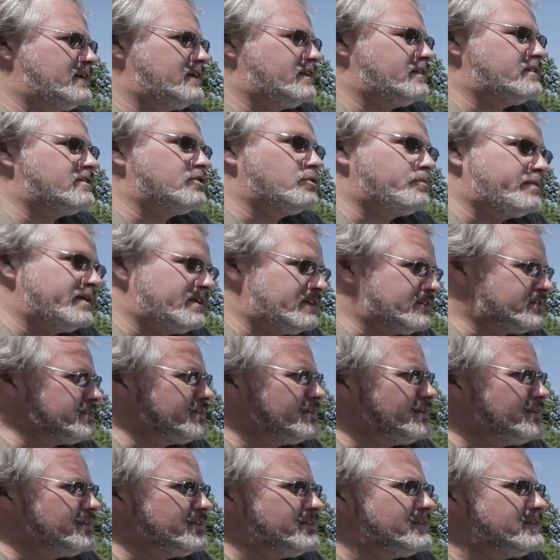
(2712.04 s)
there'll be a
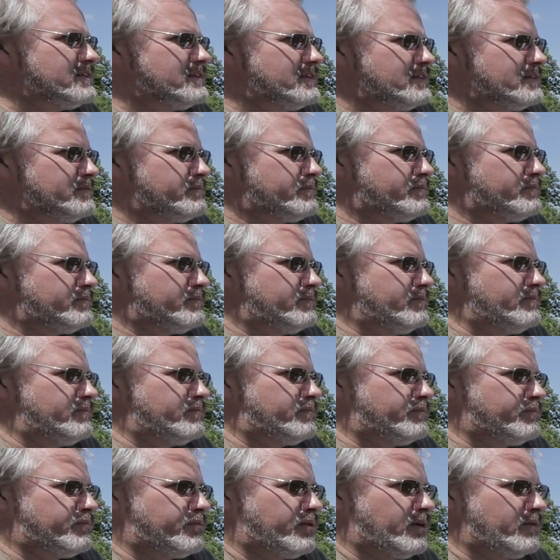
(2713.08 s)
certain,
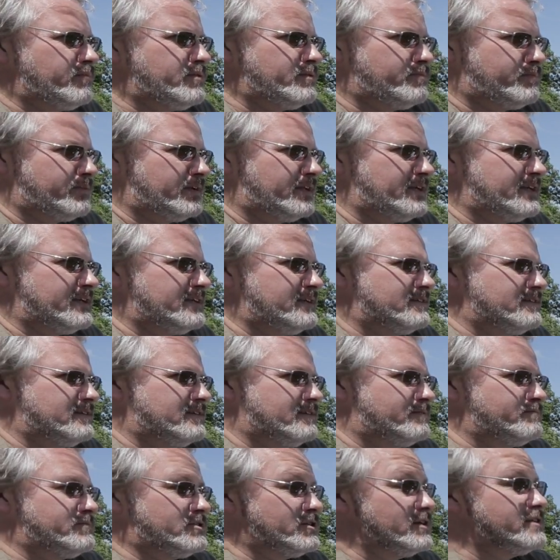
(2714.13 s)
probably,
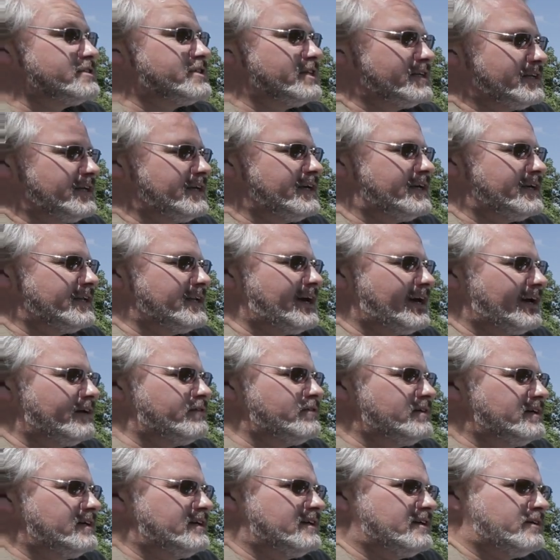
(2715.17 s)
I'm judging or a
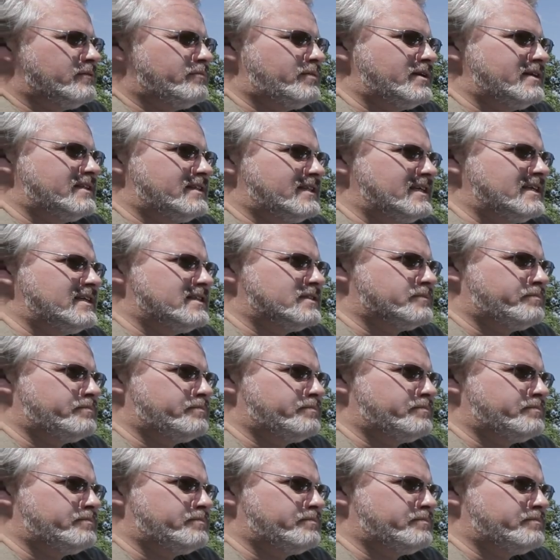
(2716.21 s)
different but these